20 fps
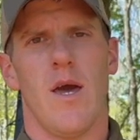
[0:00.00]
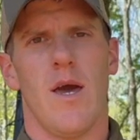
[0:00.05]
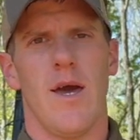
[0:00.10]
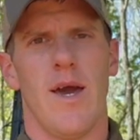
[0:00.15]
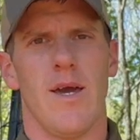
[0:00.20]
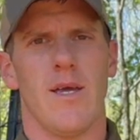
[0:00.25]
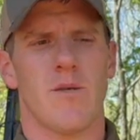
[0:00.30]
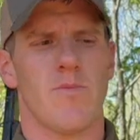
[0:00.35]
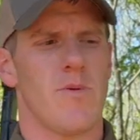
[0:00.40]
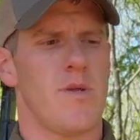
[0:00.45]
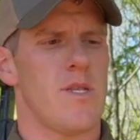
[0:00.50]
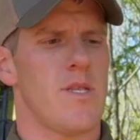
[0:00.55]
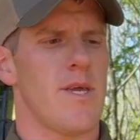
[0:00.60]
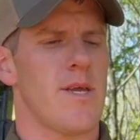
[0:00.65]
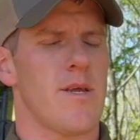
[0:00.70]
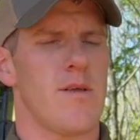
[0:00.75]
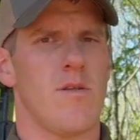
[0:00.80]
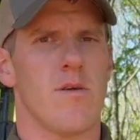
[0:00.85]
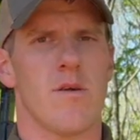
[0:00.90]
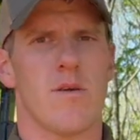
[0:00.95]
asked me to
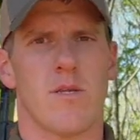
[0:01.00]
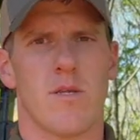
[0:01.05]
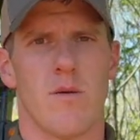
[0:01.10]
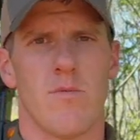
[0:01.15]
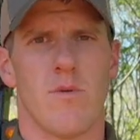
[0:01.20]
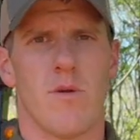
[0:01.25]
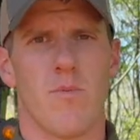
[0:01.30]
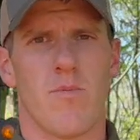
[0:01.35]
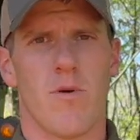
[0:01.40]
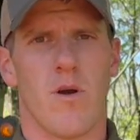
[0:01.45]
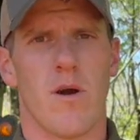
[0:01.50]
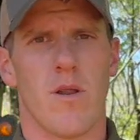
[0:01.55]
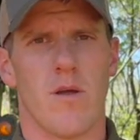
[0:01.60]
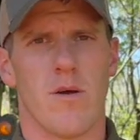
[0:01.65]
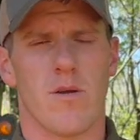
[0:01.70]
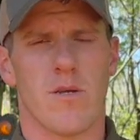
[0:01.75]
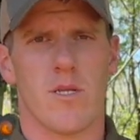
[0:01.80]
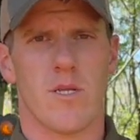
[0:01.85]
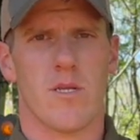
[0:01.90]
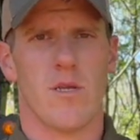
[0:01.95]
take a look at some of their
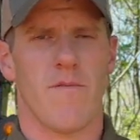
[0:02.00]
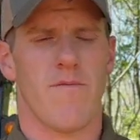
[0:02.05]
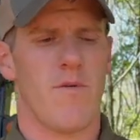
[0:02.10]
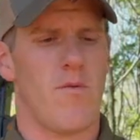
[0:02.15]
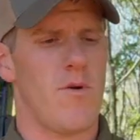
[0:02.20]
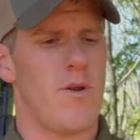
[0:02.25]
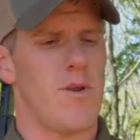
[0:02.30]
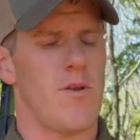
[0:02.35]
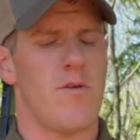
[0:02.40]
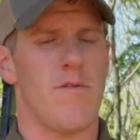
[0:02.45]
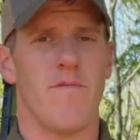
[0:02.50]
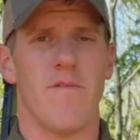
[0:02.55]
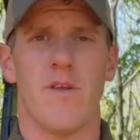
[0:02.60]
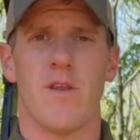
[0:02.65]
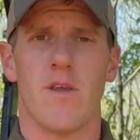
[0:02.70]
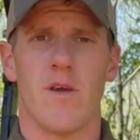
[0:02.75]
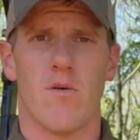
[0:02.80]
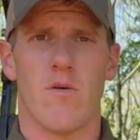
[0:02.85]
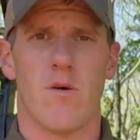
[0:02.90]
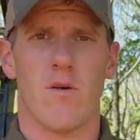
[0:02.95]
products, see if I want to do a
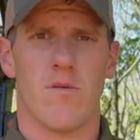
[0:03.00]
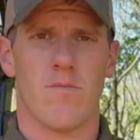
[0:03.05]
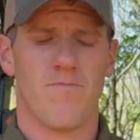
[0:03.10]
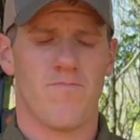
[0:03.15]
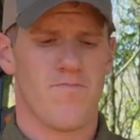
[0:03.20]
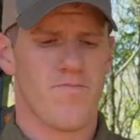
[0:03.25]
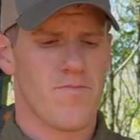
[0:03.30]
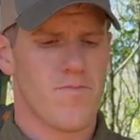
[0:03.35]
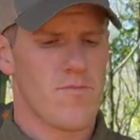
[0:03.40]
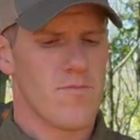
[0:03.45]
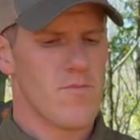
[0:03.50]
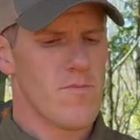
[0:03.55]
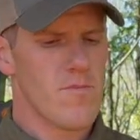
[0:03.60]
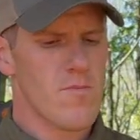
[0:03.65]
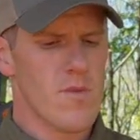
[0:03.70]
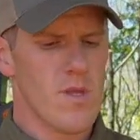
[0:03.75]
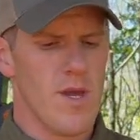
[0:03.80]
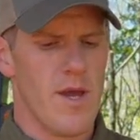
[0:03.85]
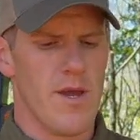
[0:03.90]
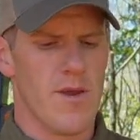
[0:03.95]
video on them.
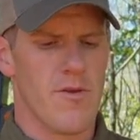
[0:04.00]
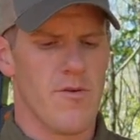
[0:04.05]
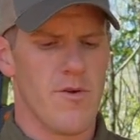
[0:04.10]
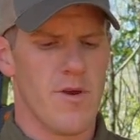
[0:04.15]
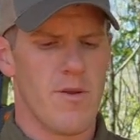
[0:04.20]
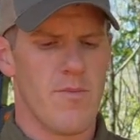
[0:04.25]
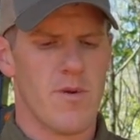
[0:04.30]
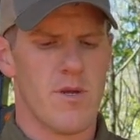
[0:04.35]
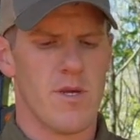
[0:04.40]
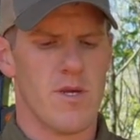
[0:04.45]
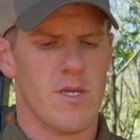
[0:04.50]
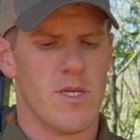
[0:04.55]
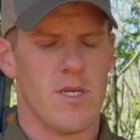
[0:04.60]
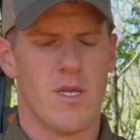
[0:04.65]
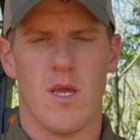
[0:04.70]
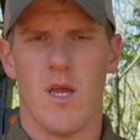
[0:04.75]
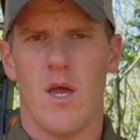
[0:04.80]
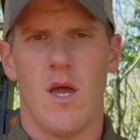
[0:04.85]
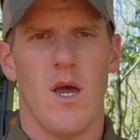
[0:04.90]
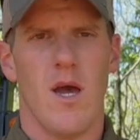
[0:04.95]
I agreed because
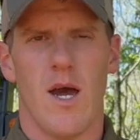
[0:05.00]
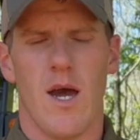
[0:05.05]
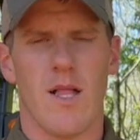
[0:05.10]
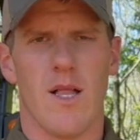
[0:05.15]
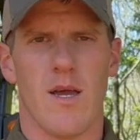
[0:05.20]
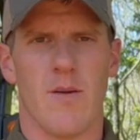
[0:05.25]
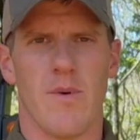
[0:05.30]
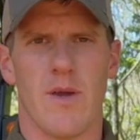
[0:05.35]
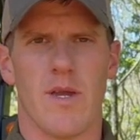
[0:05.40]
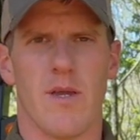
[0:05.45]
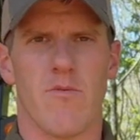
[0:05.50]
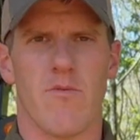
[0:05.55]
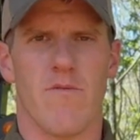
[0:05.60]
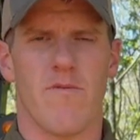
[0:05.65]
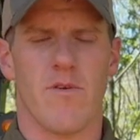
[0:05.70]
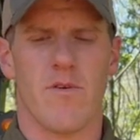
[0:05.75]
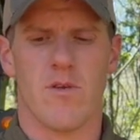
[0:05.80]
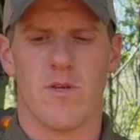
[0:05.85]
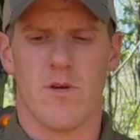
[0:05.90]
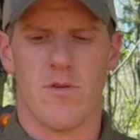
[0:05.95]
I like making
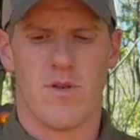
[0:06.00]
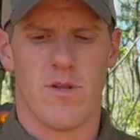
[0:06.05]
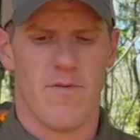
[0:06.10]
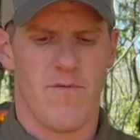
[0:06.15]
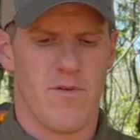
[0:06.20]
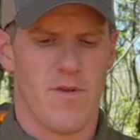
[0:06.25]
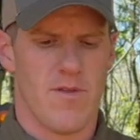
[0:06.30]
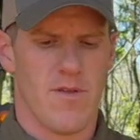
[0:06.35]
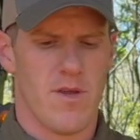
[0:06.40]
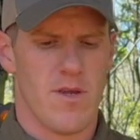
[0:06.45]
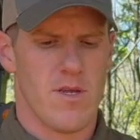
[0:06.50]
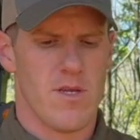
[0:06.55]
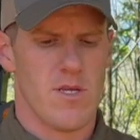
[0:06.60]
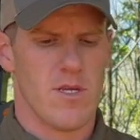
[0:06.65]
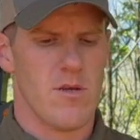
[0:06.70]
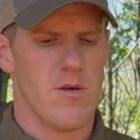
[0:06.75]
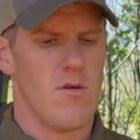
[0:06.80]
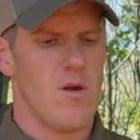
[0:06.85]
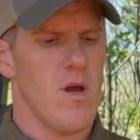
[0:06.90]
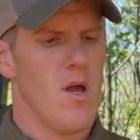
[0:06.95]
reviews on different things.
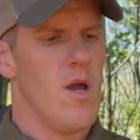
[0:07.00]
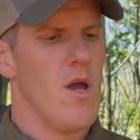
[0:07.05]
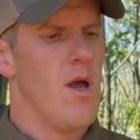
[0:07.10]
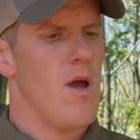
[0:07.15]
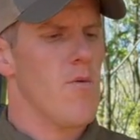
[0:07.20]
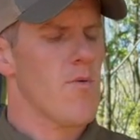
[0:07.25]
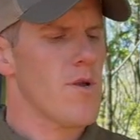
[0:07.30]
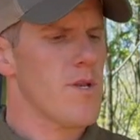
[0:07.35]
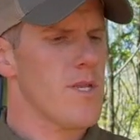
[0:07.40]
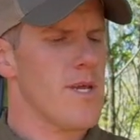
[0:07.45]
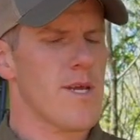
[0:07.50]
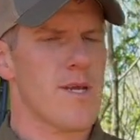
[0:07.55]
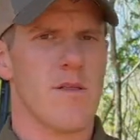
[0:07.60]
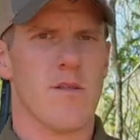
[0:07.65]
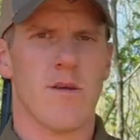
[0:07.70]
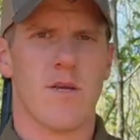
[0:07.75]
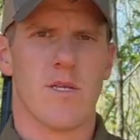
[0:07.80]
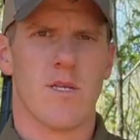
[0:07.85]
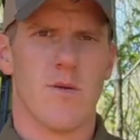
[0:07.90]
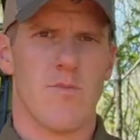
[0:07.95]
So we're going to take a
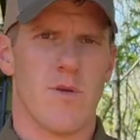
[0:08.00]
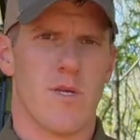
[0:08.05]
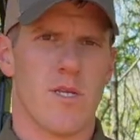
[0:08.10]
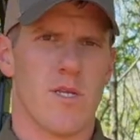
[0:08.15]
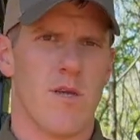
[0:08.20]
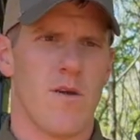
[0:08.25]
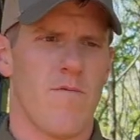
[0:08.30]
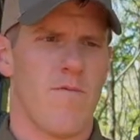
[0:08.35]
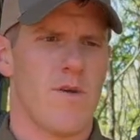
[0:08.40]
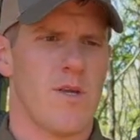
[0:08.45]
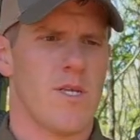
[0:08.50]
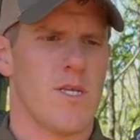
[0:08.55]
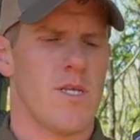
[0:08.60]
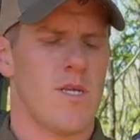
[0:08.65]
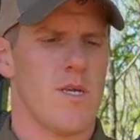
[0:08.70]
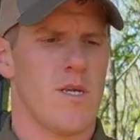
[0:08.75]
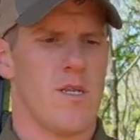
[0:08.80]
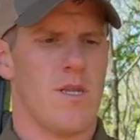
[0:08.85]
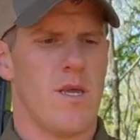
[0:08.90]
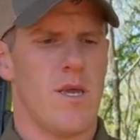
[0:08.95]
look at some of the stuff they
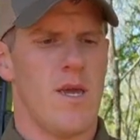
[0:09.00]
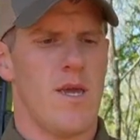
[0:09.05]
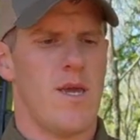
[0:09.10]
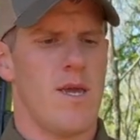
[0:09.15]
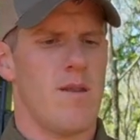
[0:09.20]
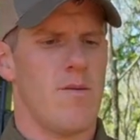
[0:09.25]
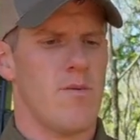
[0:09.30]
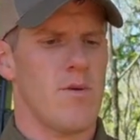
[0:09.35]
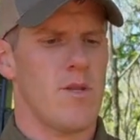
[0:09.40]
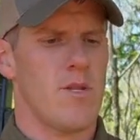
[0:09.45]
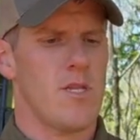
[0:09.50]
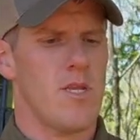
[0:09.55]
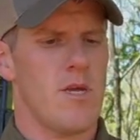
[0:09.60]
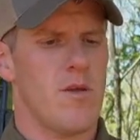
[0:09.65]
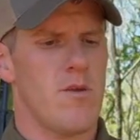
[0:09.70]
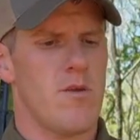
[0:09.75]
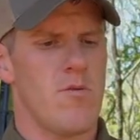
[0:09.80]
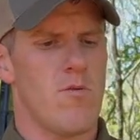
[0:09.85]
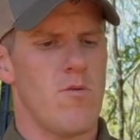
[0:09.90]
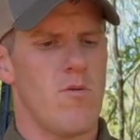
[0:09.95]
sent, and I'm going to tell
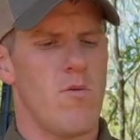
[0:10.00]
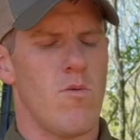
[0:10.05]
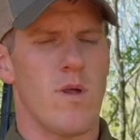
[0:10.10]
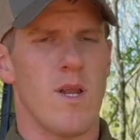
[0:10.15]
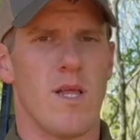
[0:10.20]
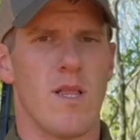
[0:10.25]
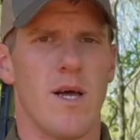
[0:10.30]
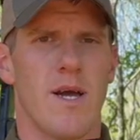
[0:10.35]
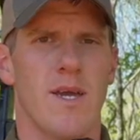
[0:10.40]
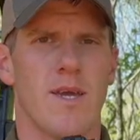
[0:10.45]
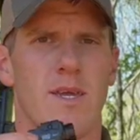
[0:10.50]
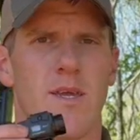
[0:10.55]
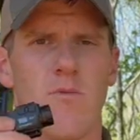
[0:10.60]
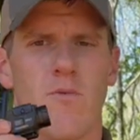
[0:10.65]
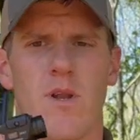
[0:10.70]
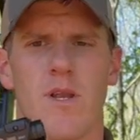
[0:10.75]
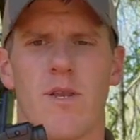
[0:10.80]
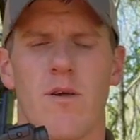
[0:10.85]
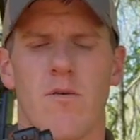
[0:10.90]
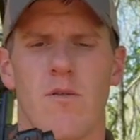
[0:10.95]
you what I like and
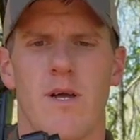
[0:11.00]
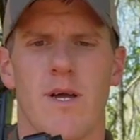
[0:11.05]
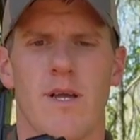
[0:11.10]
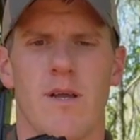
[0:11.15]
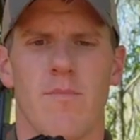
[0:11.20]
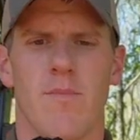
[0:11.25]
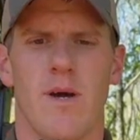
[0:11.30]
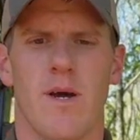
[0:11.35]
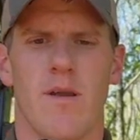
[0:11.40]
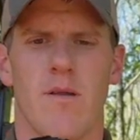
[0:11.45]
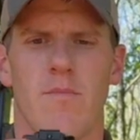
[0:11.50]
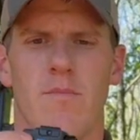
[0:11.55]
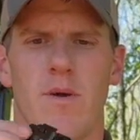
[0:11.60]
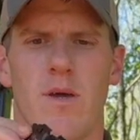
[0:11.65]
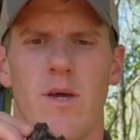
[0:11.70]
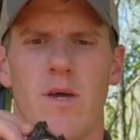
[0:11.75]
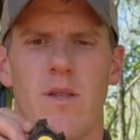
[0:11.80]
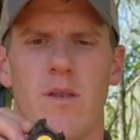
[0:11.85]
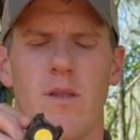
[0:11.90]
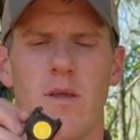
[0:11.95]
what I don't like about them,
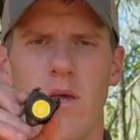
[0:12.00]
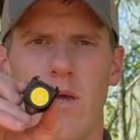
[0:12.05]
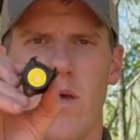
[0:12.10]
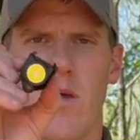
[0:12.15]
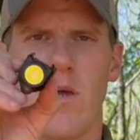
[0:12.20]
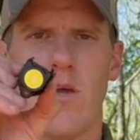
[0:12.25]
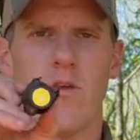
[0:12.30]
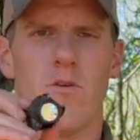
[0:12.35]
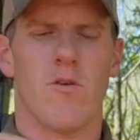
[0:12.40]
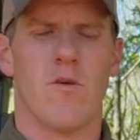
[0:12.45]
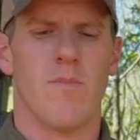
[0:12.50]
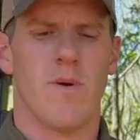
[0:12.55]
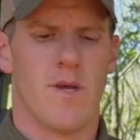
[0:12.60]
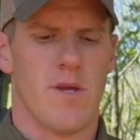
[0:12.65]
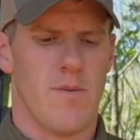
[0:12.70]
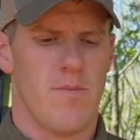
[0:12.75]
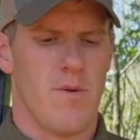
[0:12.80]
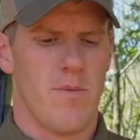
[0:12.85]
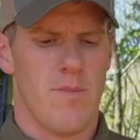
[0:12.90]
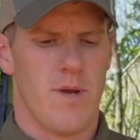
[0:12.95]
and you can make
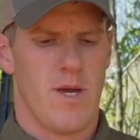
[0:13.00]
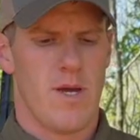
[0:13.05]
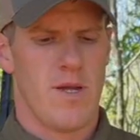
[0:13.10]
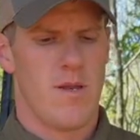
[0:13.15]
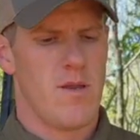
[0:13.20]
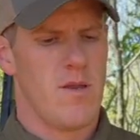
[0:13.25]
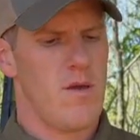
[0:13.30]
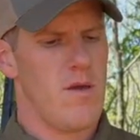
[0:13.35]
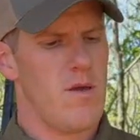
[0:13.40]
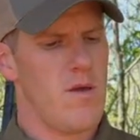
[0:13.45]
up your mind